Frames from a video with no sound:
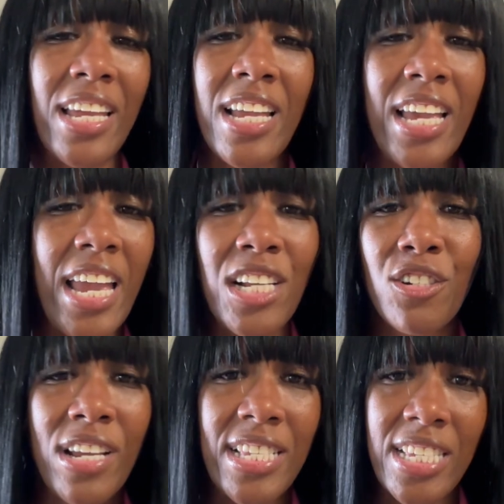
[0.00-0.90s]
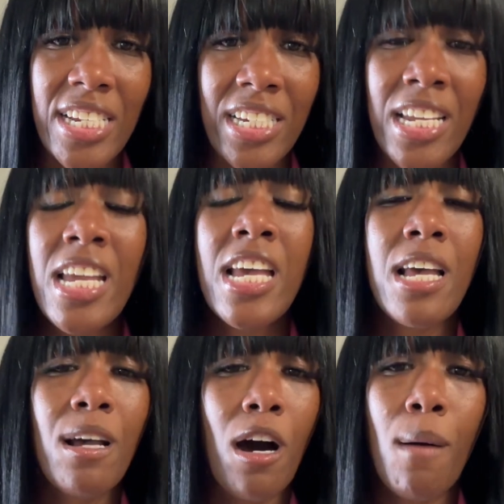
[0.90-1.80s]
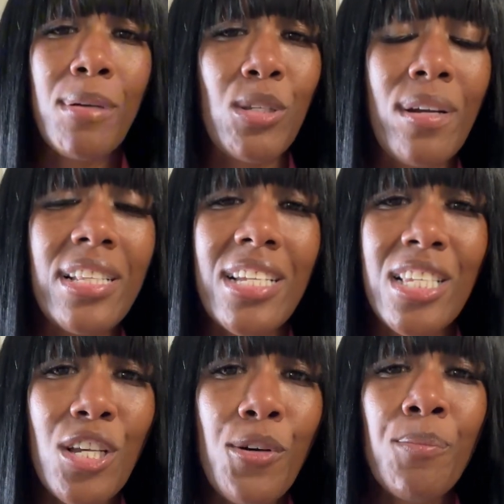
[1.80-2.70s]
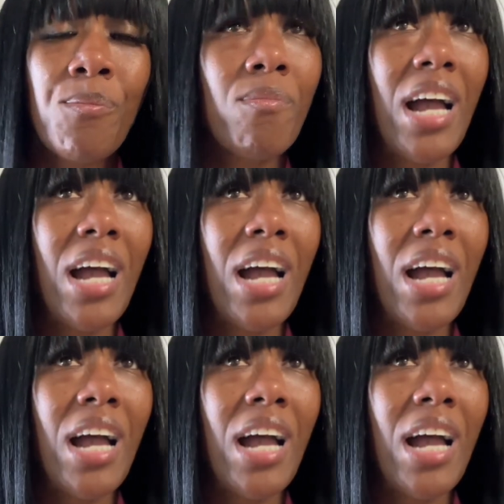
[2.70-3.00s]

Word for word: It can transition um, between the two.